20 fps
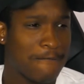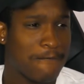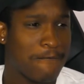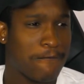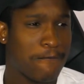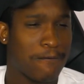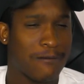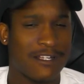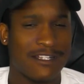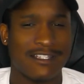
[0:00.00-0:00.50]

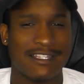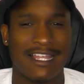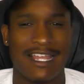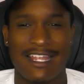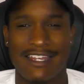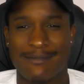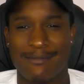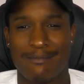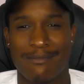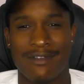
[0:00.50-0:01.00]
Because
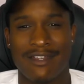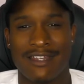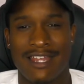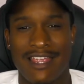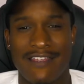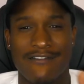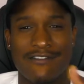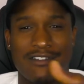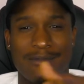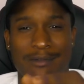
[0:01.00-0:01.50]
Dave
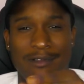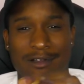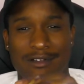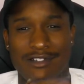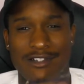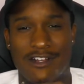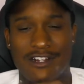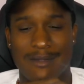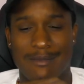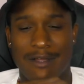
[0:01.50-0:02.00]
Chappelle's
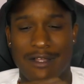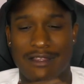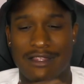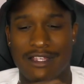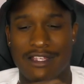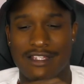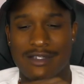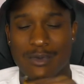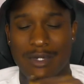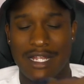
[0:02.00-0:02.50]
talked about
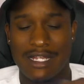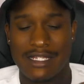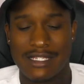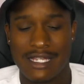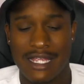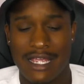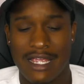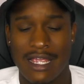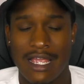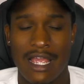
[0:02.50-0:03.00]
this. We could
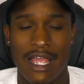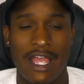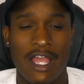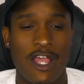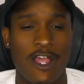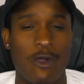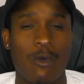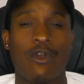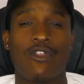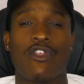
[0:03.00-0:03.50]
say
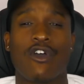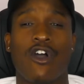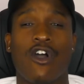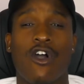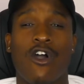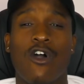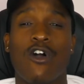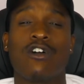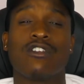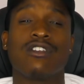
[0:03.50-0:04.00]
with
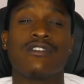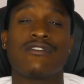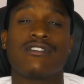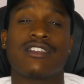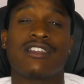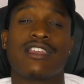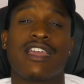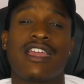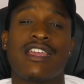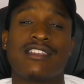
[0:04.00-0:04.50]
all of the
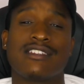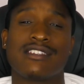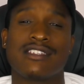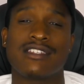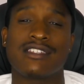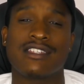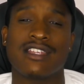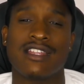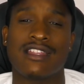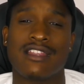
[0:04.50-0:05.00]
cases
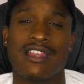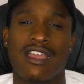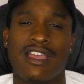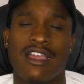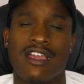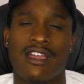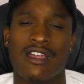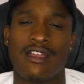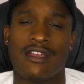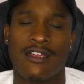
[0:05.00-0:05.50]
in
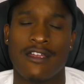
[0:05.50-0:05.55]
there,